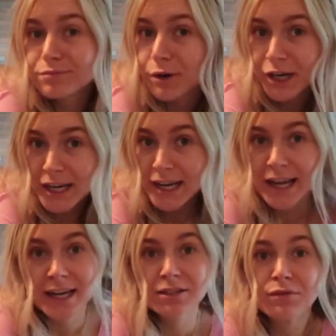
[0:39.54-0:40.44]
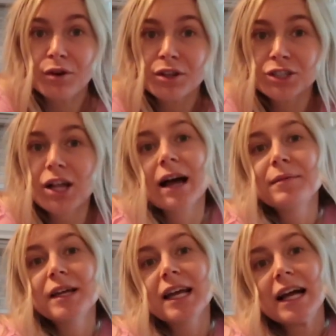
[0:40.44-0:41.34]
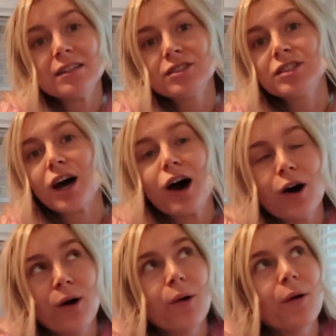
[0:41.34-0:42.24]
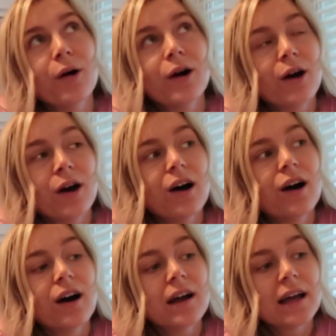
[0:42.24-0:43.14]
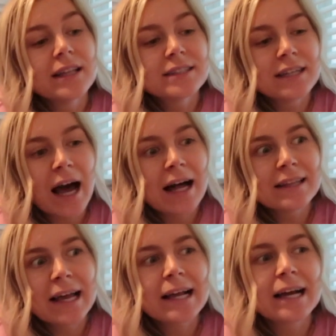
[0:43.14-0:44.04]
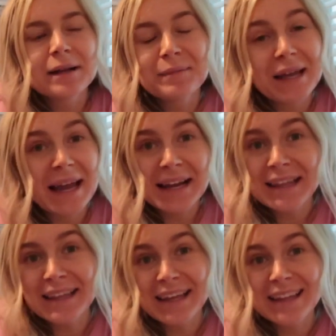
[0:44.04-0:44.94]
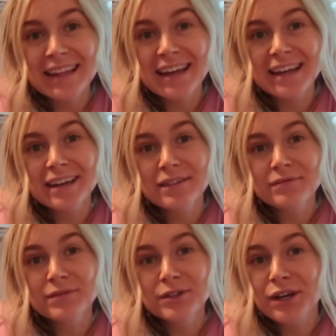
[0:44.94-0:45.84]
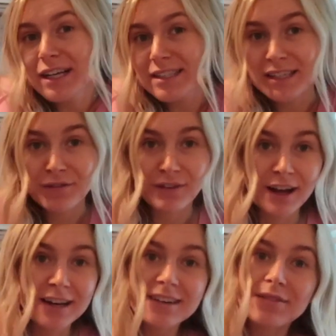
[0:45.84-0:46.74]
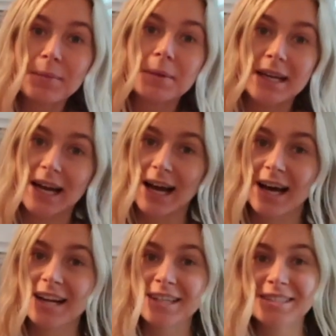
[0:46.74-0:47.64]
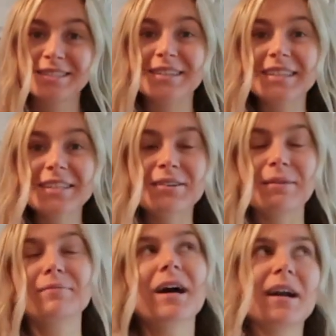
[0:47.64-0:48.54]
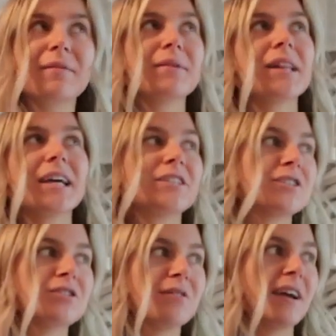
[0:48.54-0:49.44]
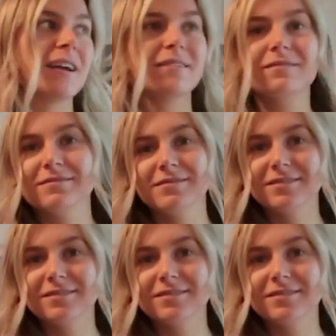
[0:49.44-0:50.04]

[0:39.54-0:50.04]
working, and it's 4th of July weekend, so it's not like gonna be anything like crazy fun, if I'm being honest with you. I'm gonna be like just doing